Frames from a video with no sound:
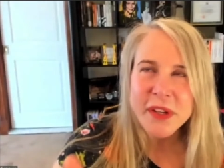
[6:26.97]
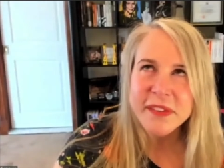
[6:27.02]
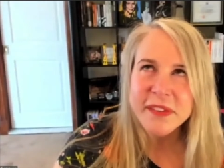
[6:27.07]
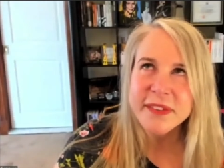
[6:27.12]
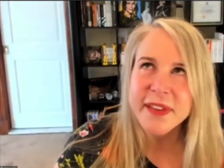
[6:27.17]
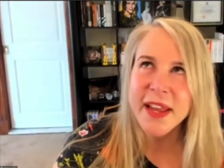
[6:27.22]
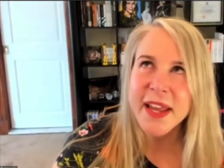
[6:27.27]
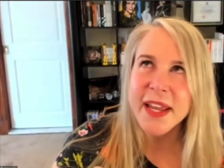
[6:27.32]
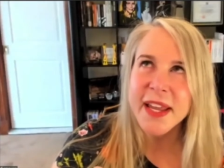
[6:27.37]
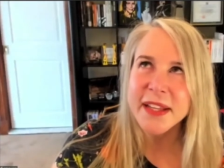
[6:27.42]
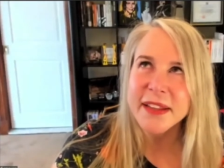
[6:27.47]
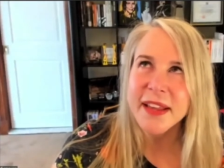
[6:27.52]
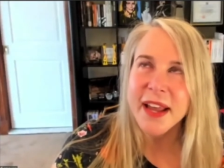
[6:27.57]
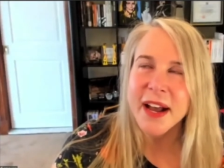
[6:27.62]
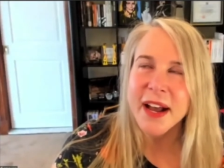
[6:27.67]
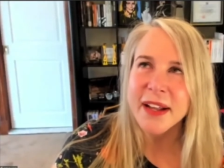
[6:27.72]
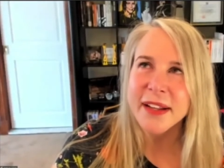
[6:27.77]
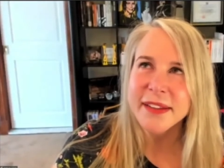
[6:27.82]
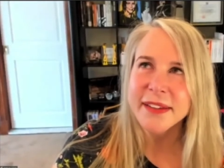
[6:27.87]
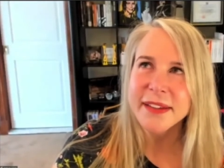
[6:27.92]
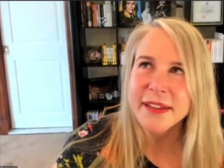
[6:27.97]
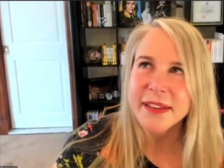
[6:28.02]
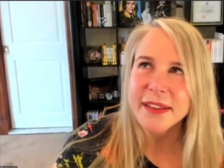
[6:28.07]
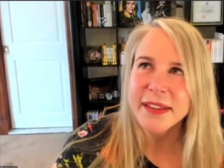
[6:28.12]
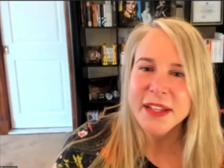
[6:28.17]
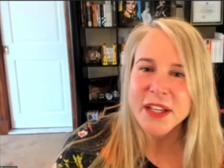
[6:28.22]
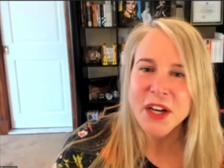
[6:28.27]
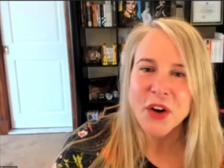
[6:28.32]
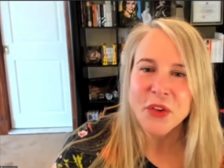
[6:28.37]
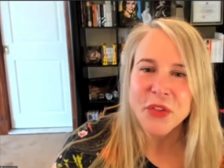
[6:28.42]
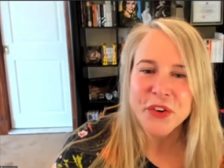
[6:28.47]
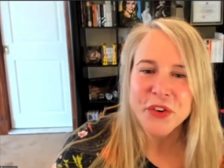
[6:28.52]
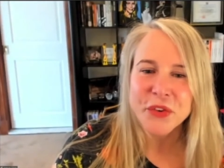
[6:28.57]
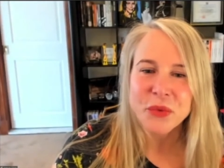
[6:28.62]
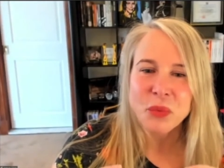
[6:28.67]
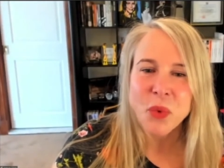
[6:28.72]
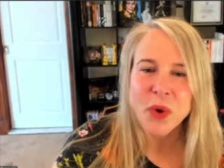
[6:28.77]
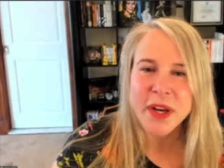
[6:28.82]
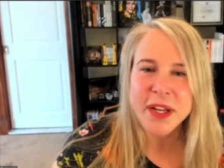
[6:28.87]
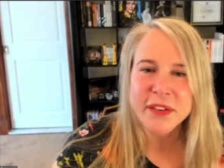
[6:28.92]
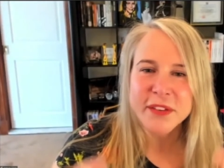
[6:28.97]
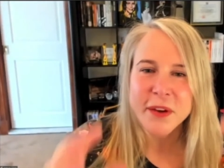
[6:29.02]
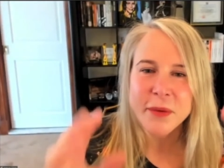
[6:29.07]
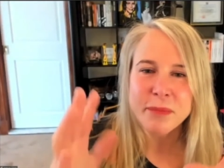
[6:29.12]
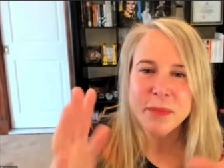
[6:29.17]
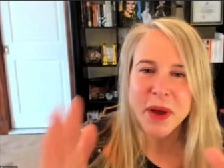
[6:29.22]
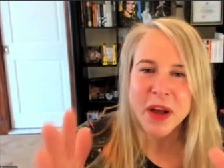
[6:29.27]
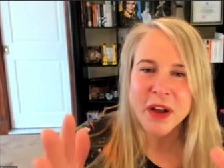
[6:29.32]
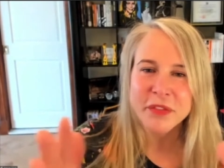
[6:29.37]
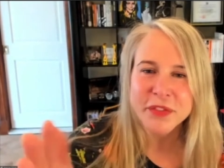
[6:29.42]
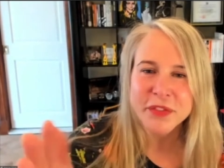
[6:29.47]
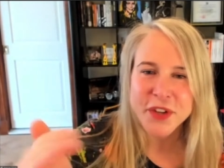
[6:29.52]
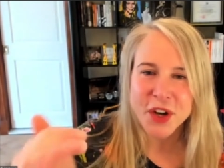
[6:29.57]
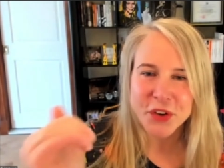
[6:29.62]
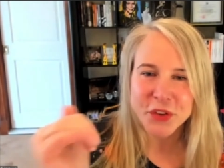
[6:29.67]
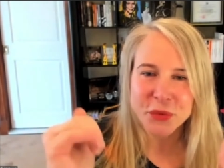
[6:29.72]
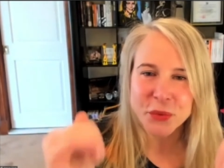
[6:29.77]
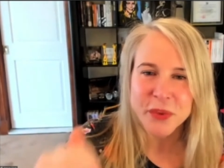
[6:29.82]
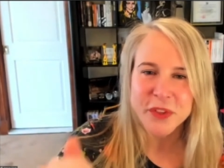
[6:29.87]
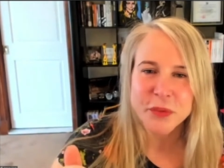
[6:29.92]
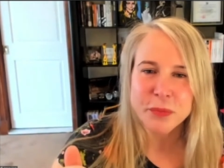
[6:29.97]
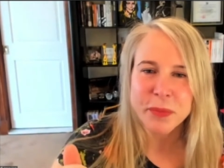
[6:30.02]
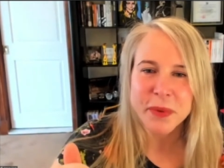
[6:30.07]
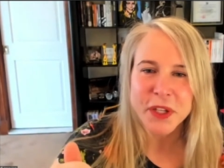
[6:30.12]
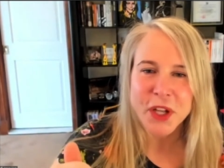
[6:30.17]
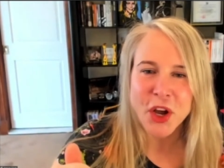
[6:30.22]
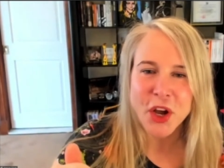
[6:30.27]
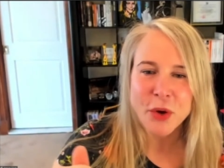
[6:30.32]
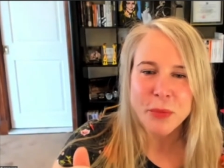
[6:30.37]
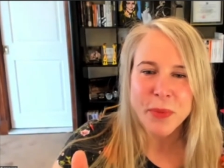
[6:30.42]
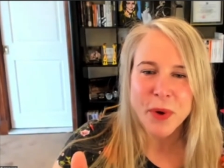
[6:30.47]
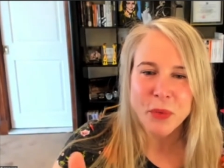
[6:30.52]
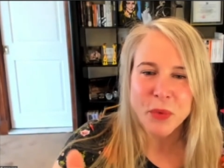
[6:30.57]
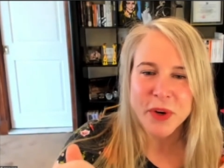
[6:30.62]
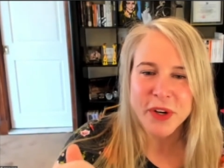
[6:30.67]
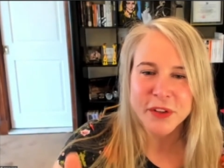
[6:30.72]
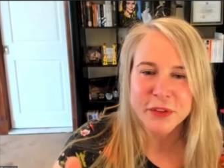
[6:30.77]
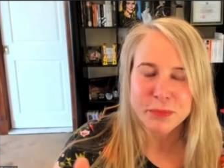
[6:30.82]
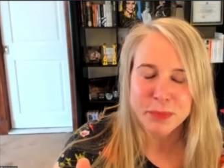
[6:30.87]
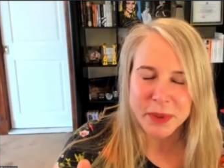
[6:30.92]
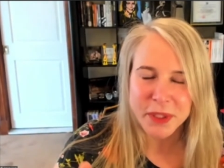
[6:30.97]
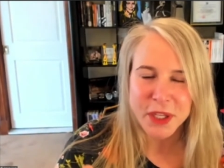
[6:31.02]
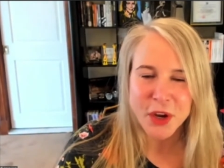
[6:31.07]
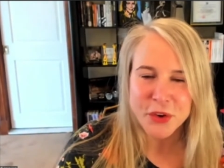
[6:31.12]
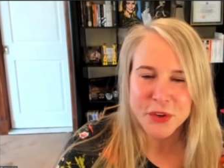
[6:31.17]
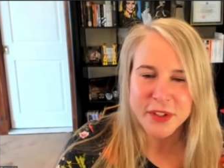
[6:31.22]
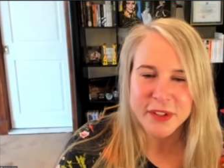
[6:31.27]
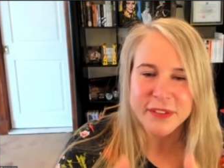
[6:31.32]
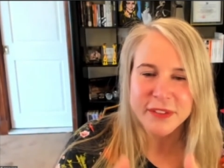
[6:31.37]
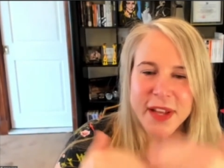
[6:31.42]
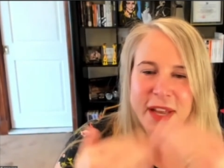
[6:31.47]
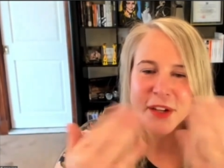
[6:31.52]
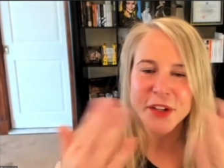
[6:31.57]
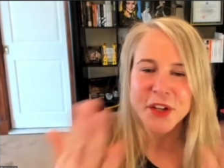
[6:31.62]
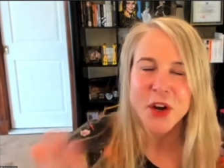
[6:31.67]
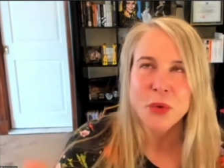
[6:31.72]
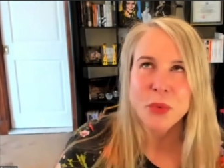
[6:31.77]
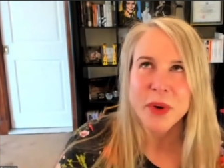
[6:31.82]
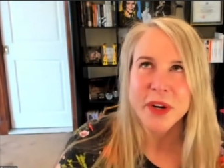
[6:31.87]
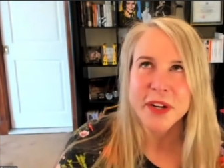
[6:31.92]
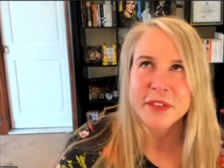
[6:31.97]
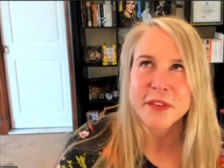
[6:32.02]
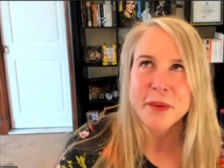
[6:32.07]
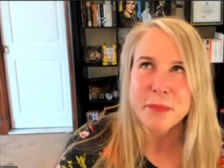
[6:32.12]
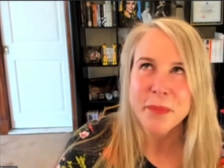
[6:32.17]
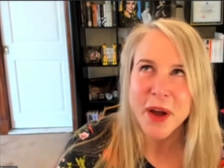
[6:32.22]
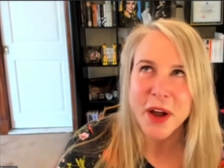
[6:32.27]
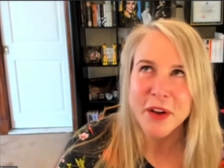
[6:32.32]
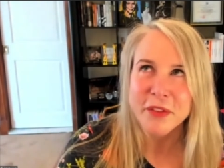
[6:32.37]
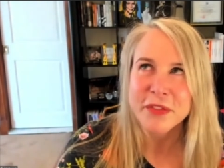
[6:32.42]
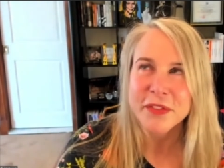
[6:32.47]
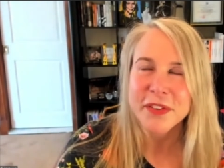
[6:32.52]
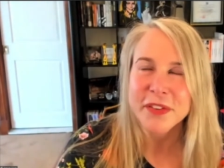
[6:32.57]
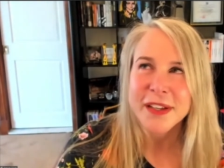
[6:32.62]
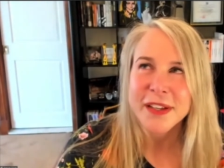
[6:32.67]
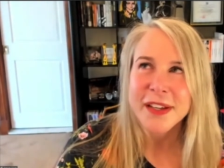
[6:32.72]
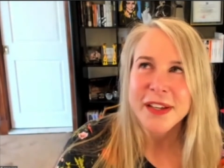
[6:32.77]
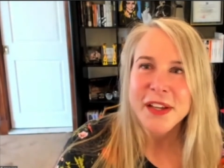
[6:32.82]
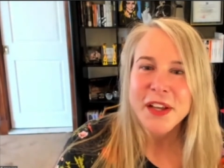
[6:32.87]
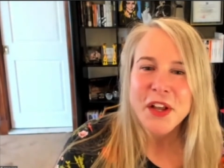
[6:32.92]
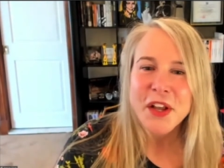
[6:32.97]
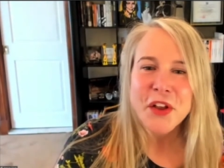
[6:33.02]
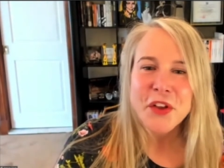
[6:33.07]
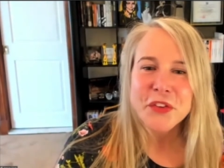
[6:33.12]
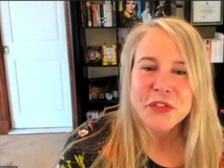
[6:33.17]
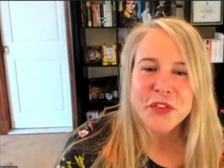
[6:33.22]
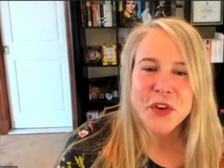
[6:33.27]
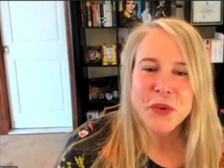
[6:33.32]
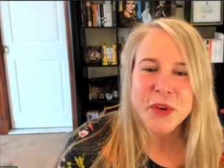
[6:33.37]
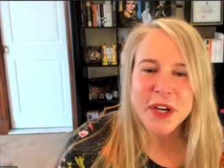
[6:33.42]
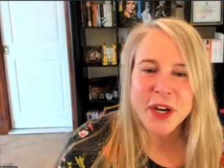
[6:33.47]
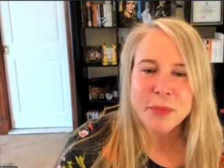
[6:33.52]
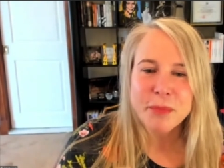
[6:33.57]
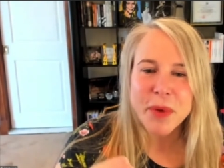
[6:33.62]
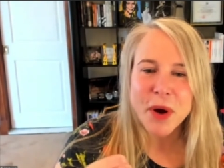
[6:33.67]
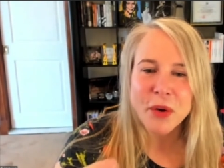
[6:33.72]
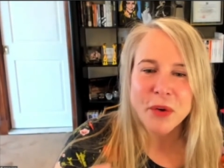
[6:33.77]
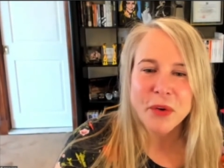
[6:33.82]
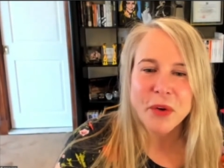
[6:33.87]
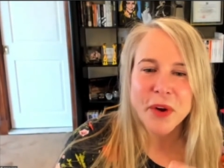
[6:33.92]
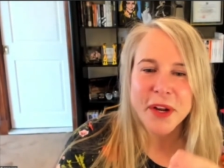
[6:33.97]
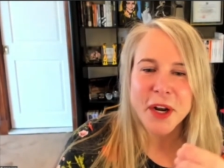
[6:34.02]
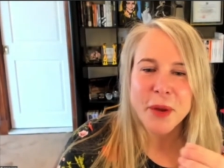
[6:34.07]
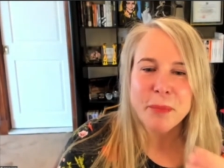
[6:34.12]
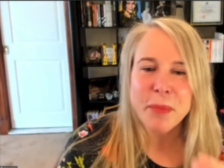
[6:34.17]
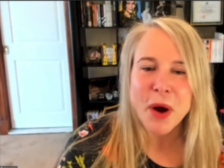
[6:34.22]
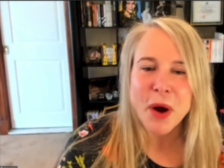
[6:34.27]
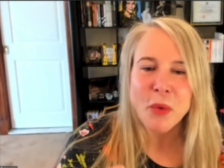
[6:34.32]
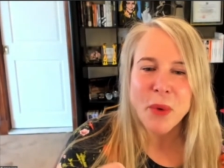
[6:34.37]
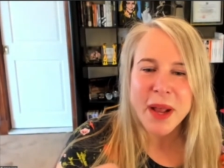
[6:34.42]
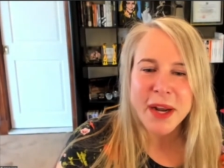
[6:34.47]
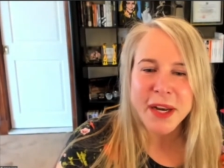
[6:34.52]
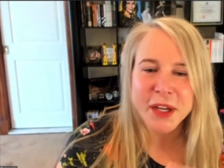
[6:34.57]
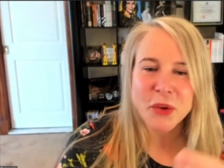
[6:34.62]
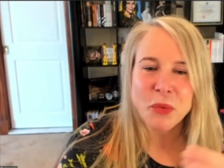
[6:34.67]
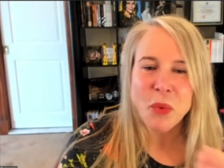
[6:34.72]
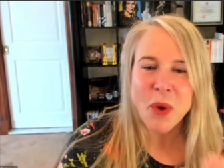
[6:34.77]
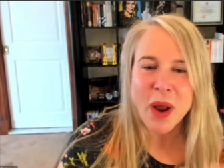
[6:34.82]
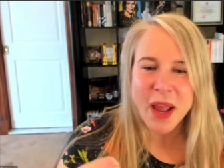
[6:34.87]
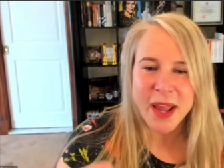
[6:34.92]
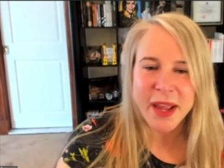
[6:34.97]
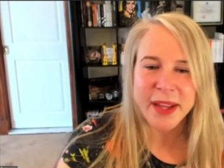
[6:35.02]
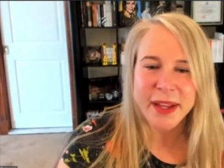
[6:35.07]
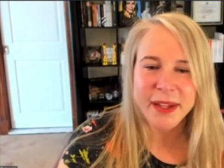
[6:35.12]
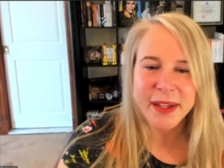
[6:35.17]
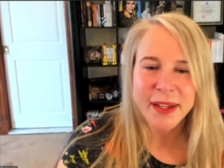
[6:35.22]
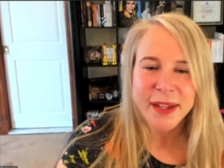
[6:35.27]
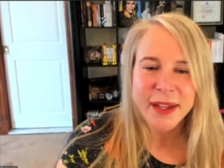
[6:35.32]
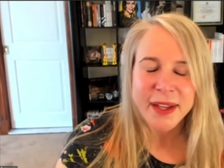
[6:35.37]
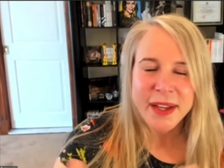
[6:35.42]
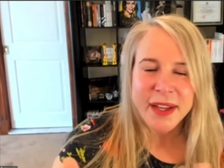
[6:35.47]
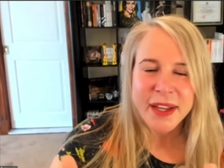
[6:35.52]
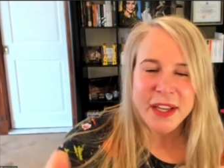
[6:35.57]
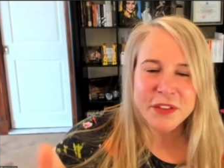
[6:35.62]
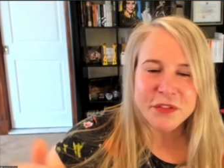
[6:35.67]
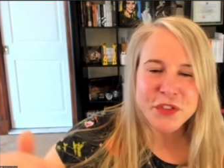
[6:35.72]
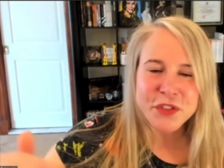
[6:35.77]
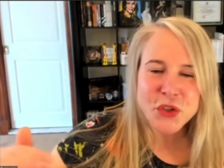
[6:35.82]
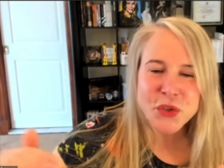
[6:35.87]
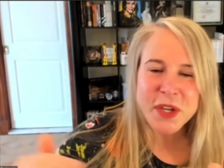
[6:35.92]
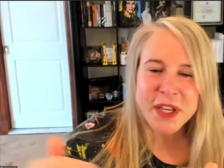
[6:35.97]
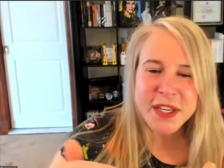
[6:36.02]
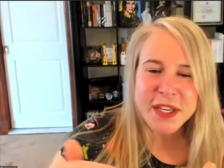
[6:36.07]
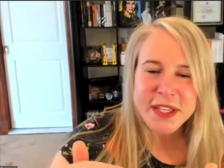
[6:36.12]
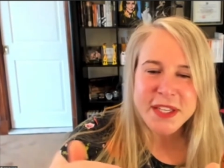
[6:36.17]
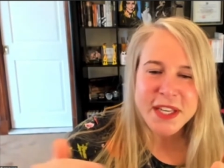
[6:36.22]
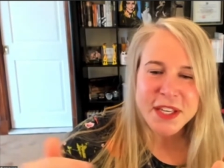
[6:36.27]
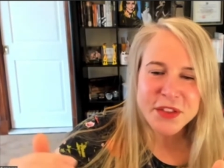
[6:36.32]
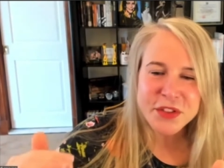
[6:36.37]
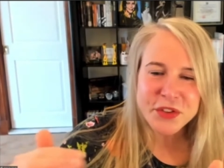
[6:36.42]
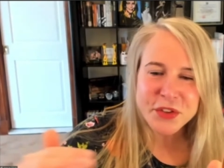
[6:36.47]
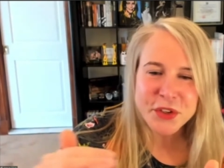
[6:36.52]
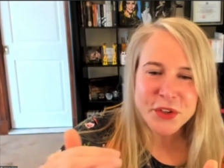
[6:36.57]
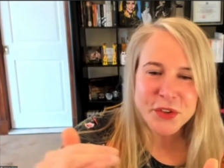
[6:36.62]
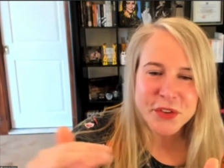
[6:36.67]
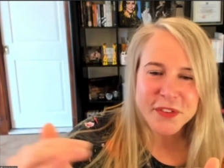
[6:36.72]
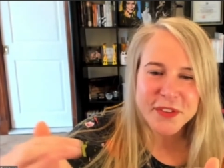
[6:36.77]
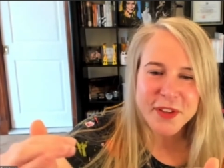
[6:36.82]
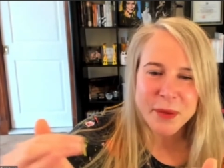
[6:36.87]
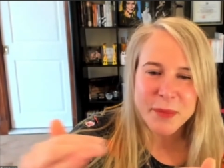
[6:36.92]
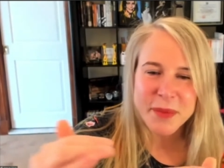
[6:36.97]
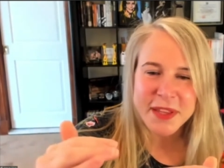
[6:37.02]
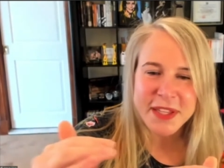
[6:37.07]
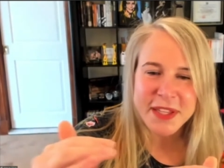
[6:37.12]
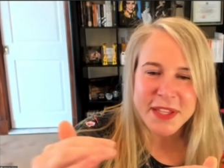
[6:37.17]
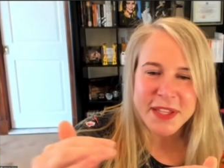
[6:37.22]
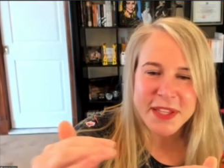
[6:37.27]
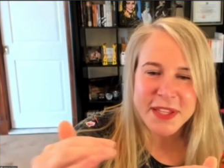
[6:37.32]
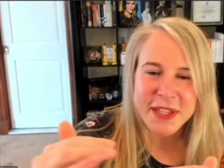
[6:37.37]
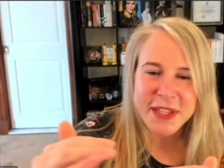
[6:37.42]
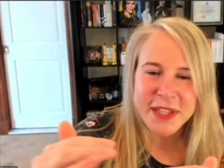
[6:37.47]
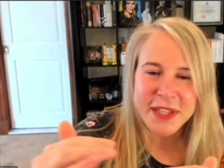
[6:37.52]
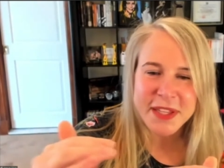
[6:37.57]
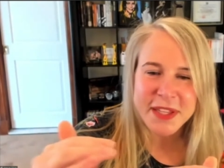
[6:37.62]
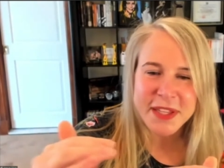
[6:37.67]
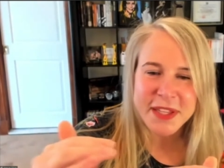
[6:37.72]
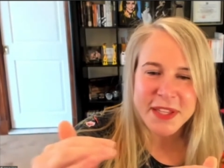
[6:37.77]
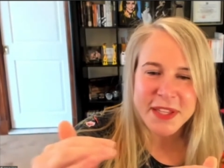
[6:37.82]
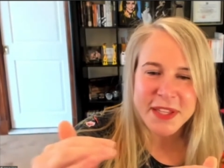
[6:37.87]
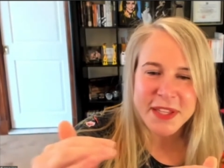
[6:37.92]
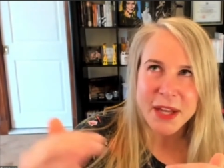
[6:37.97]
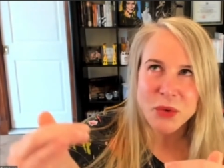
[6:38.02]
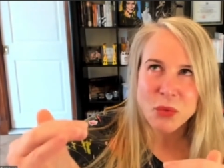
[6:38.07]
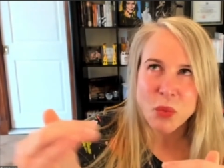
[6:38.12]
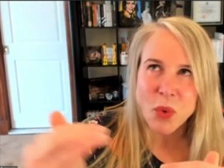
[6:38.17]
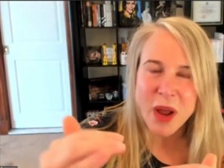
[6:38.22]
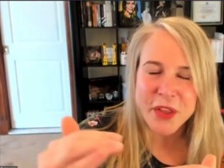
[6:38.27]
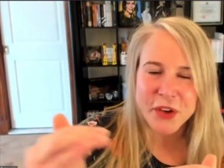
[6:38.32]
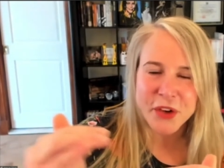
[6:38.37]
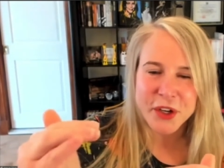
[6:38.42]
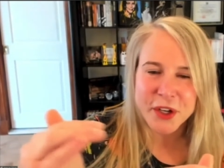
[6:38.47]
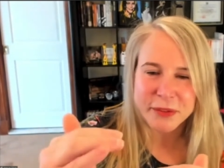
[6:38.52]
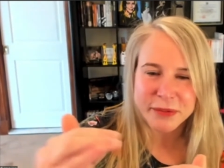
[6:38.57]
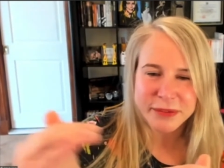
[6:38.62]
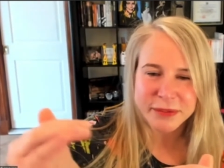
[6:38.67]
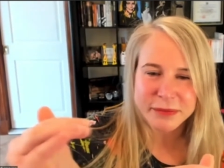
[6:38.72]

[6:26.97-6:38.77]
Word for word: say, uh, you know, there, what is above knows what's below, but what is below does not know what is above. Oh. So, in a in a poetic way, if you can get through some of these really bad weather,